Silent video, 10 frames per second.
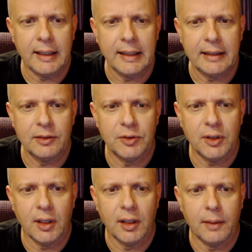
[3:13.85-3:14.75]

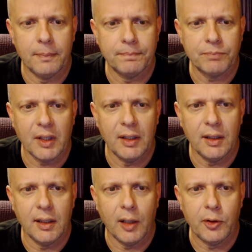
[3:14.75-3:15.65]
And, um,
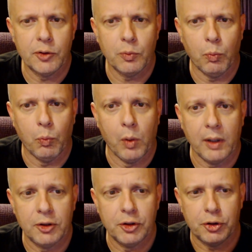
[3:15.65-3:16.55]
and, and I just
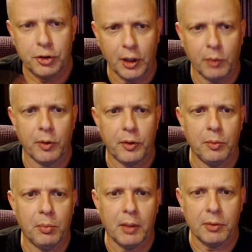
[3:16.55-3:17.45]
wanted to share
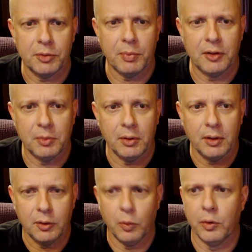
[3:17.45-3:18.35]
with you my
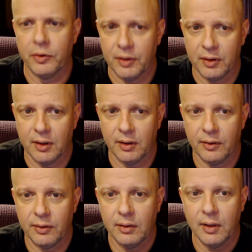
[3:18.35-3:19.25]
responsibility towards
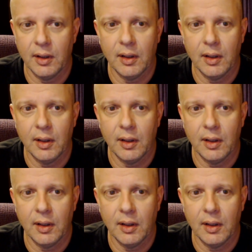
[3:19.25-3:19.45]
Indians